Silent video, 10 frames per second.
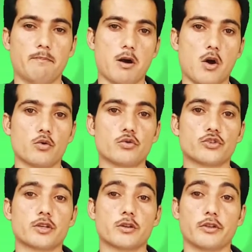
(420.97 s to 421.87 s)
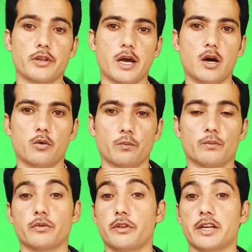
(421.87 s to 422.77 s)
about the noun,
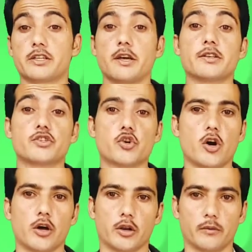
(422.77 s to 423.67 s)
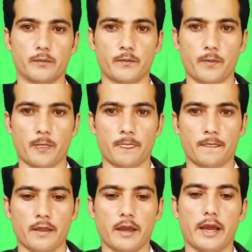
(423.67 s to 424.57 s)
that is John.
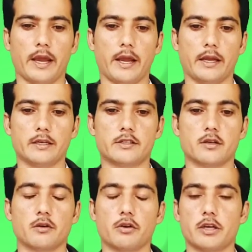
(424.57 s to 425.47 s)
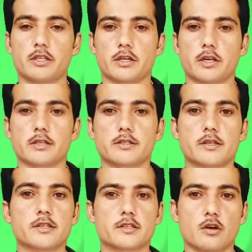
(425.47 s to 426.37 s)
And it
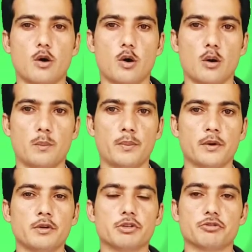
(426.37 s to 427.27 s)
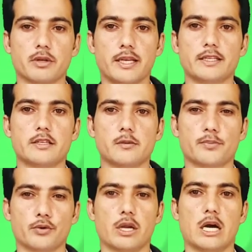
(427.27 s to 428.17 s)
consists of relative
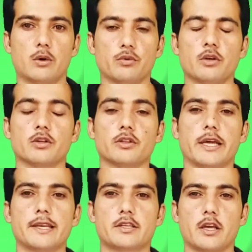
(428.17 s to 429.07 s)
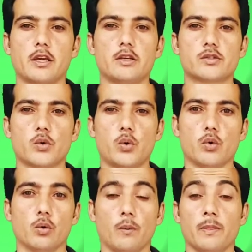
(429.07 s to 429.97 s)
pronoun, that is
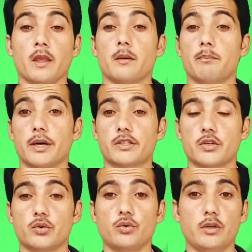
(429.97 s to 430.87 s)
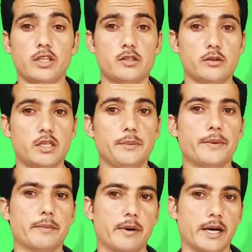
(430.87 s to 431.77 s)
who. But you need to keep
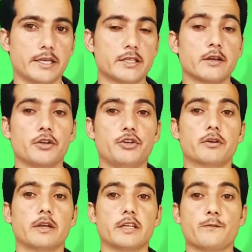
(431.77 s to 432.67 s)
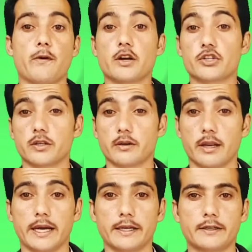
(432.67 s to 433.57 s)
in mind, here it functions
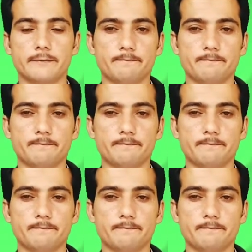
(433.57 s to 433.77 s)
like